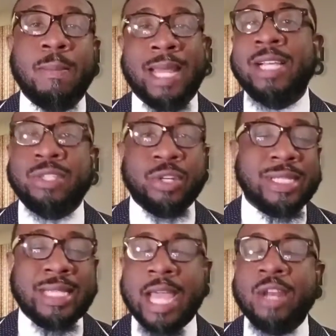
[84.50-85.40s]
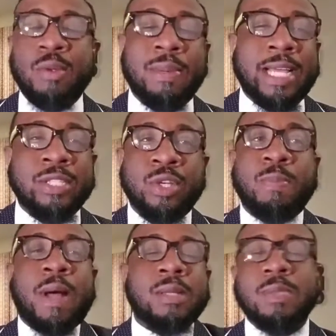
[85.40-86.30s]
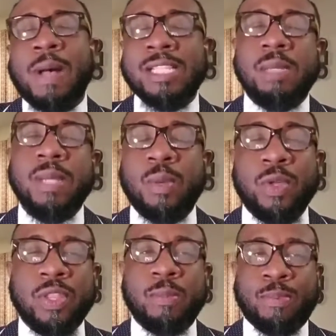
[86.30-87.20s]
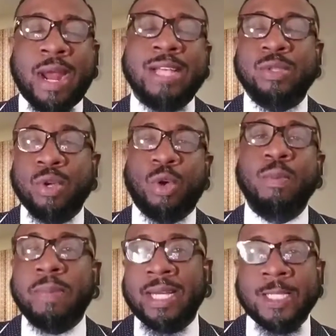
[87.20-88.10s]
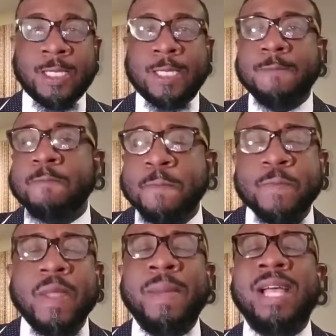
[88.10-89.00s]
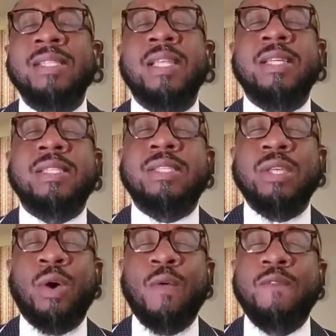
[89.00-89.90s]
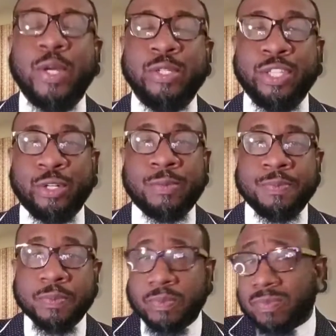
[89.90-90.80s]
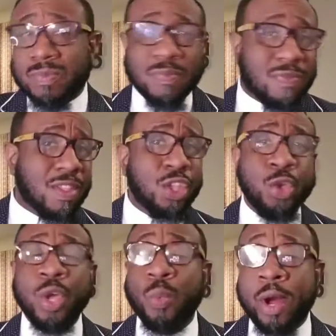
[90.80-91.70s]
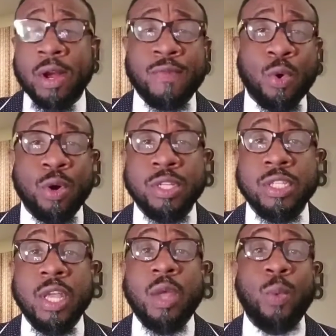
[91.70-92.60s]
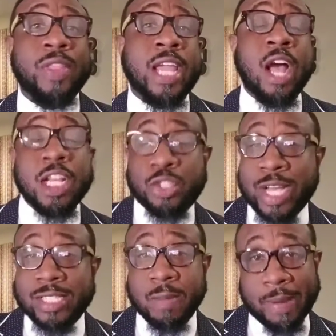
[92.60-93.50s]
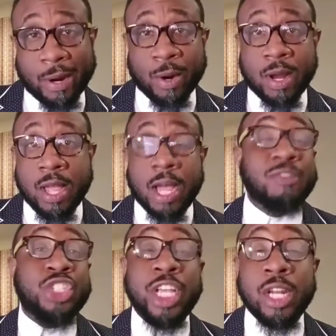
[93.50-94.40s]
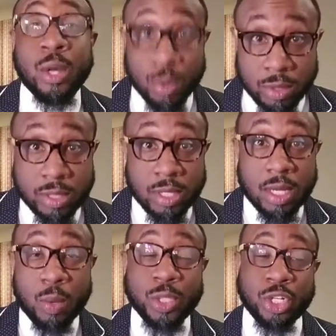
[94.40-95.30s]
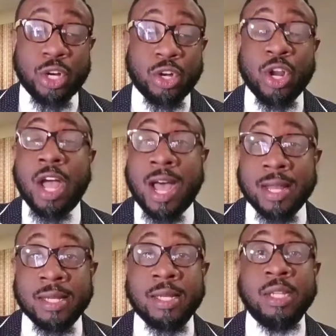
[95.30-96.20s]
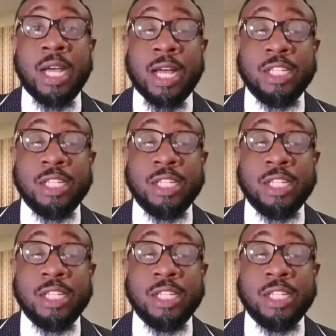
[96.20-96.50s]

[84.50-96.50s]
blazer, standard blazer, possibly with the brass or gold buttons, because it is so versatile. You can wear it, of course, with a contrasting pair of chinos, which are your cotton